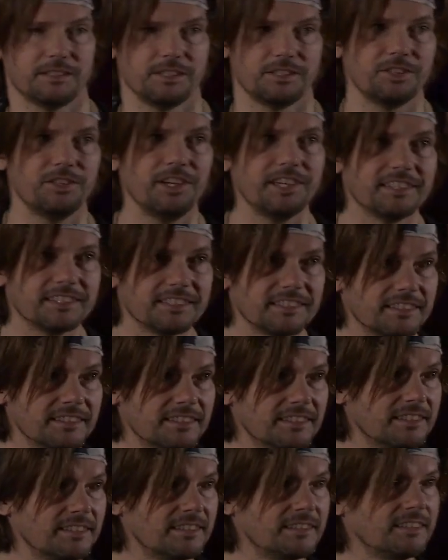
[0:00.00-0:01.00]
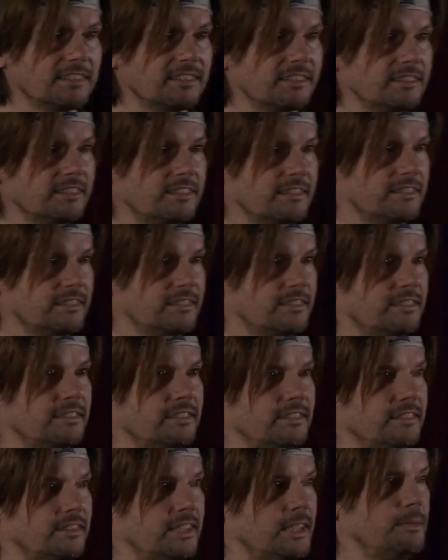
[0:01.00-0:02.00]
a choice.
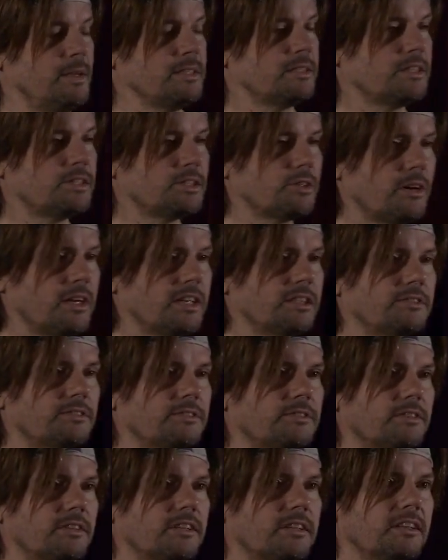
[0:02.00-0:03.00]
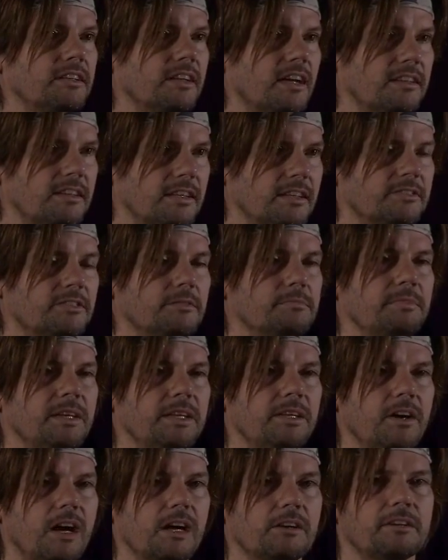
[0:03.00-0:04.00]
He makes a choice for nothing, for
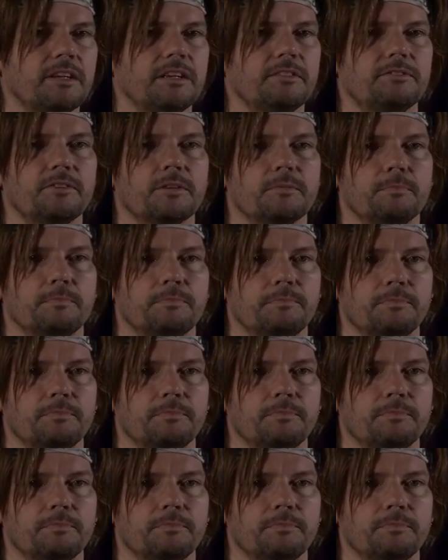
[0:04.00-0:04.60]
mediocrity, for